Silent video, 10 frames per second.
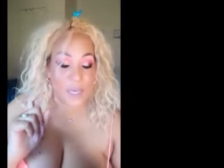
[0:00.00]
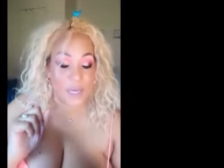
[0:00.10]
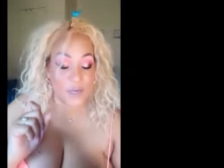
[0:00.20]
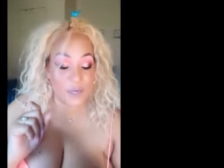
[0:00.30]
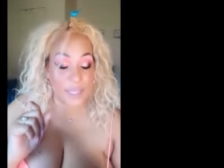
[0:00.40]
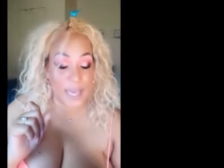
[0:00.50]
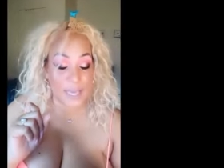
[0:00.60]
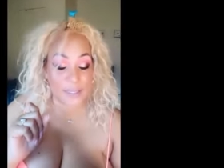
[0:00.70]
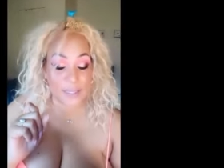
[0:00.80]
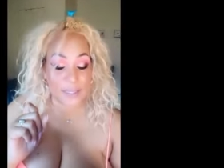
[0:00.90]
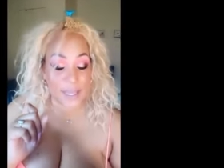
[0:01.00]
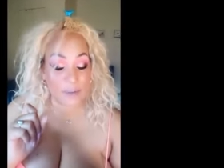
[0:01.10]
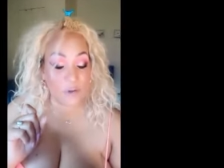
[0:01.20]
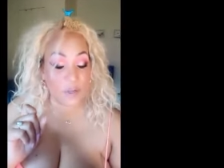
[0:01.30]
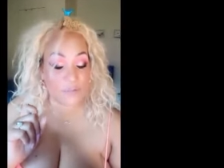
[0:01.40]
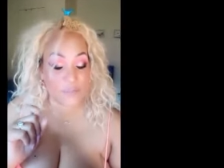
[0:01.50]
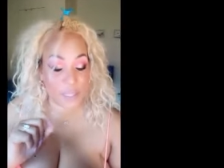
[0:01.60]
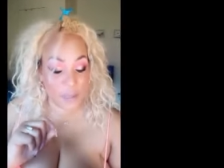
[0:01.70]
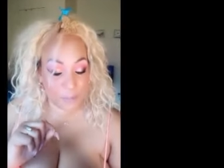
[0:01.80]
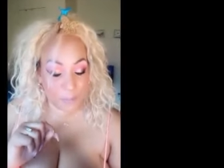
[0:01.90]
indicates the level of
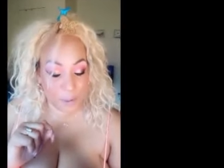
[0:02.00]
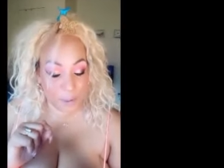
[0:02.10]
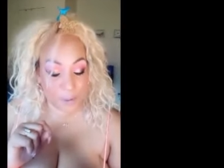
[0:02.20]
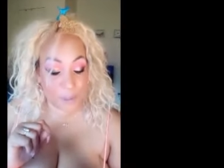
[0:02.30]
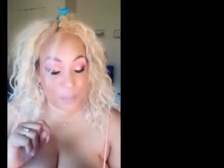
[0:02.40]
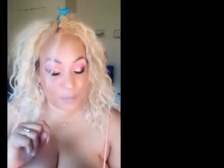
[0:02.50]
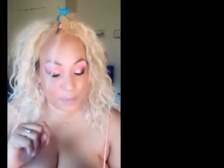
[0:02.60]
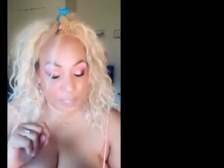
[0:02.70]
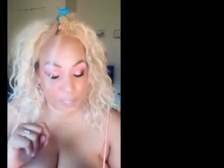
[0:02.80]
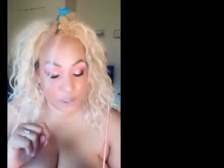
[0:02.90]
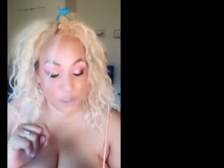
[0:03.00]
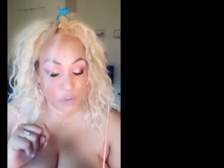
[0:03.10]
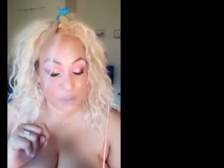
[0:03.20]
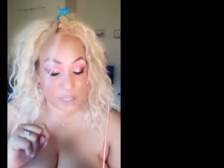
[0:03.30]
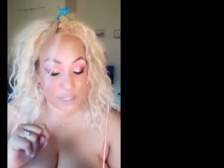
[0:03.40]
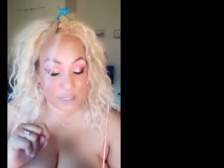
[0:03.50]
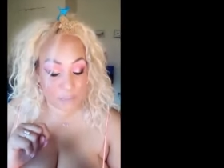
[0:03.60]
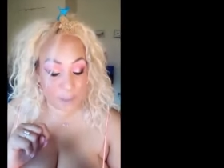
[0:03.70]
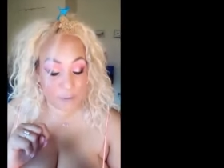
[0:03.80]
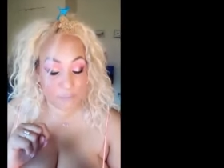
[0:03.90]
sunburn protection you can
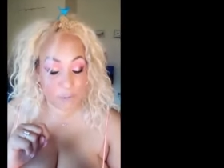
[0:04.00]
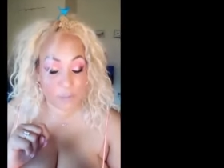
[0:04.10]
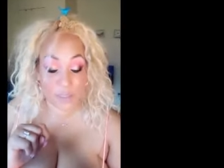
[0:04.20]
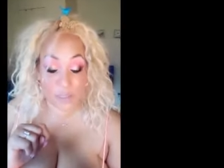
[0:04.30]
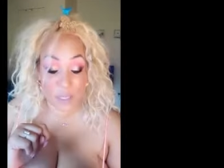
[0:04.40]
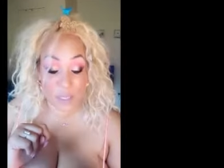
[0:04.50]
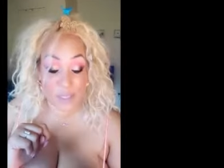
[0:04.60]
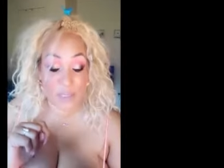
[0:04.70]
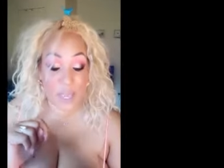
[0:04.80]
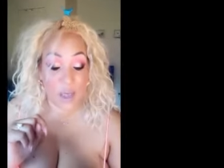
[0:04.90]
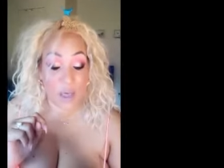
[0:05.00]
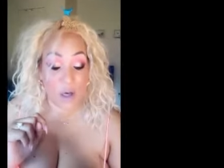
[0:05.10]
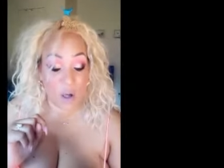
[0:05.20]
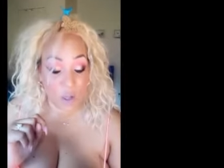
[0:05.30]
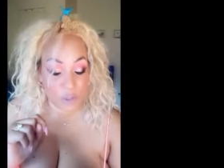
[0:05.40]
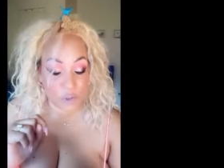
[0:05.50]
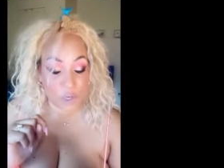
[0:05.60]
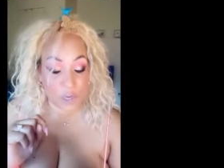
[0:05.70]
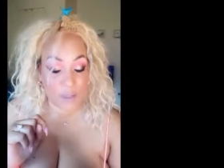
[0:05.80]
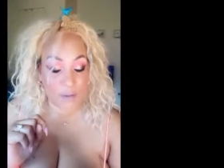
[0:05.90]
expect from the sun's
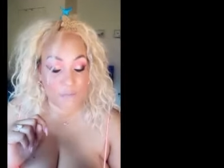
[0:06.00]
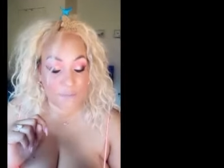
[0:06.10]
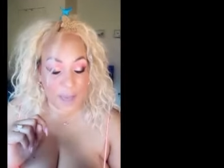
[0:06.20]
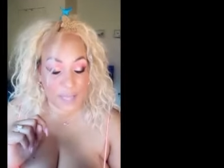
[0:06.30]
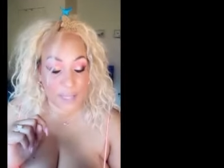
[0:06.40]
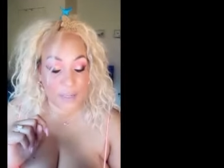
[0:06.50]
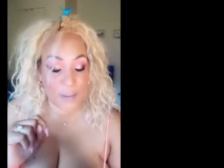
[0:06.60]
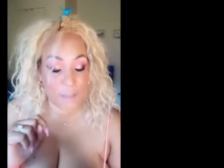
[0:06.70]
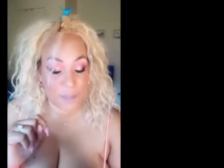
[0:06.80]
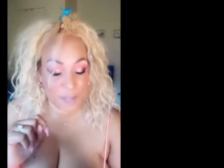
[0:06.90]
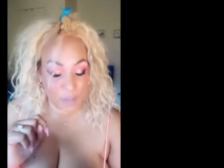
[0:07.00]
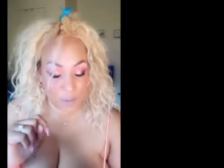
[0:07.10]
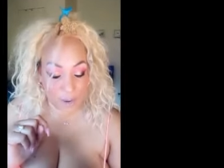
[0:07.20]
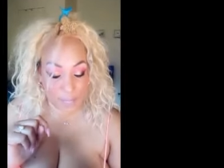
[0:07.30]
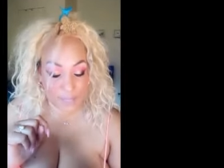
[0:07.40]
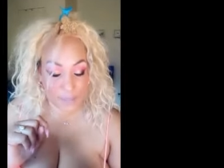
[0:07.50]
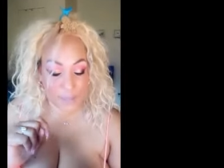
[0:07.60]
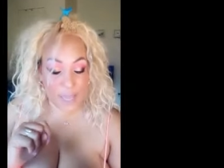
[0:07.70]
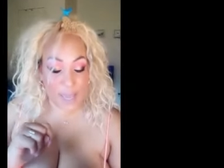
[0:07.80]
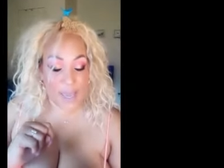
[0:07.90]
ultraviolet b rays
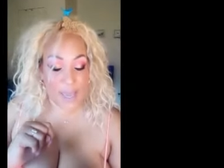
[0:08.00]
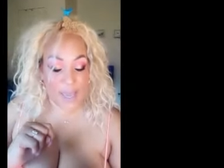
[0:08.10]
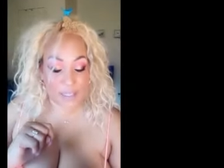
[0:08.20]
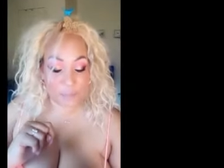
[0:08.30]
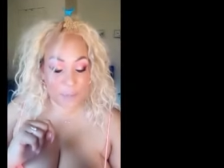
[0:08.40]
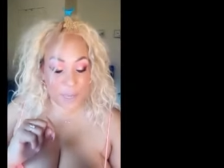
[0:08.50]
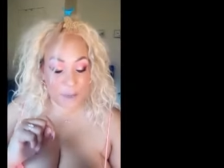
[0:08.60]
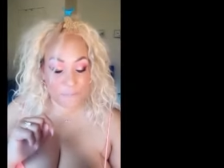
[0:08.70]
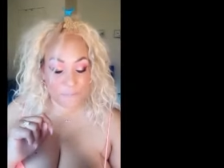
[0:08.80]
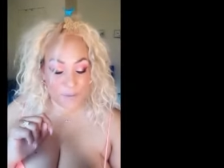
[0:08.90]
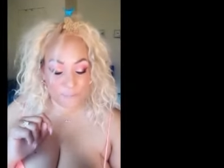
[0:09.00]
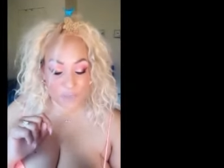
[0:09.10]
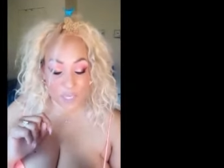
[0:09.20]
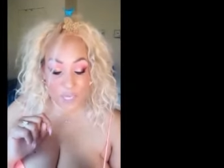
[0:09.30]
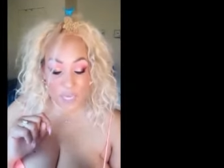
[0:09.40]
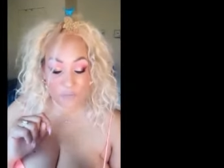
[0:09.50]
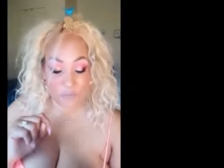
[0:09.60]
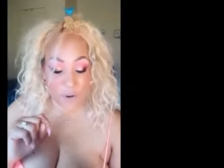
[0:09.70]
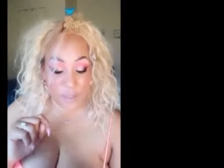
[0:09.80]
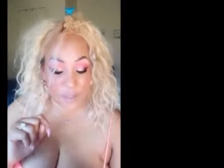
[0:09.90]
SPF 15,
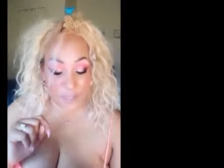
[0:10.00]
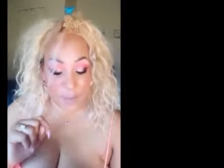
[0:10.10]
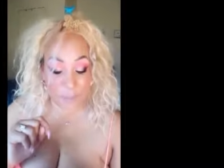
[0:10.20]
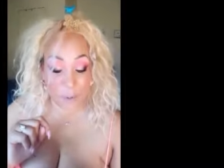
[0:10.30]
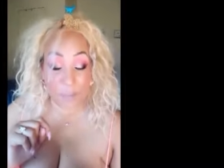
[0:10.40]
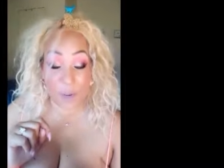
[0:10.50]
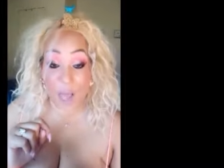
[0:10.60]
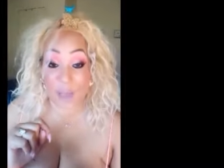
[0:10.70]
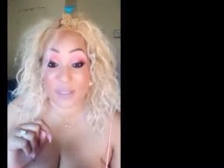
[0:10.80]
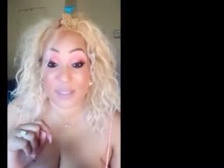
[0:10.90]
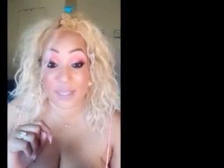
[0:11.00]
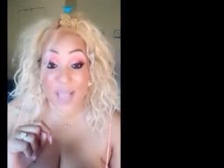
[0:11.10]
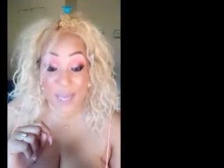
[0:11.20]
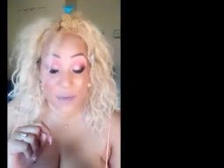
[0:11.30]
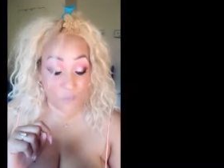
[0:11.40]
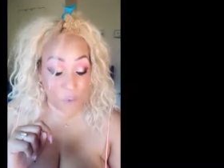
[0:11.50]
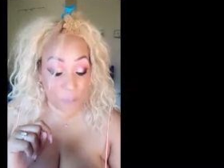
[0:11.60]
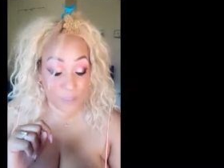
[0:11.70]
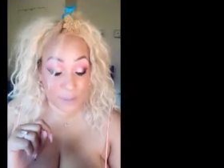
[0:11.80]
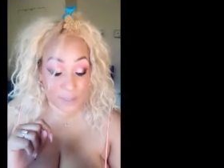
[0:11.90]
for example, blocks
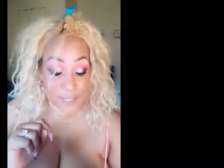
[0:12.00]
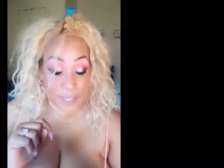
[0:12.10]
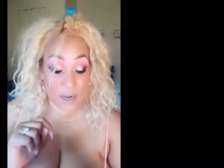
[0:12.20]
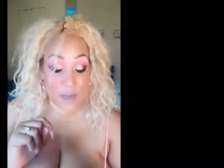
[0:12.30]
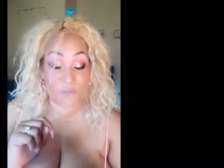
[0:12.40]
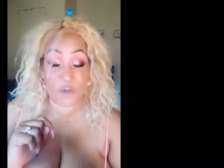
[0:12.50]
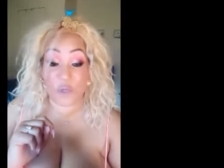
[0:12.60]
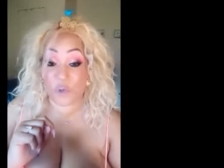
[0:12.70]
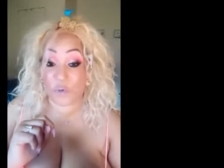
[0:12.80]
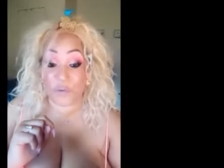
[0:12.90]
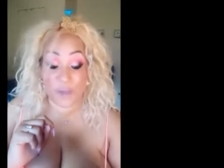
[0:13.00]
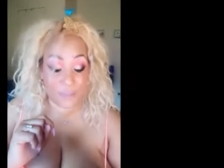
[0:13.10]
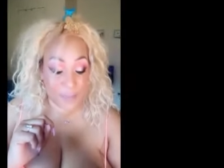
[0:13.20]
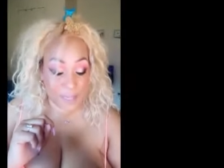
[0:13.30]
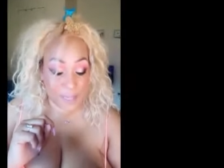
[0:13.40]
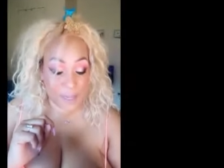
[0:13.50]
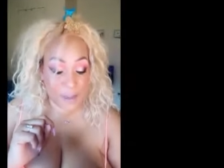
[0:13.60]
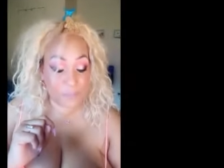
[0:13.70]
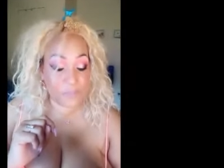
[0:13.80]
94% of UVB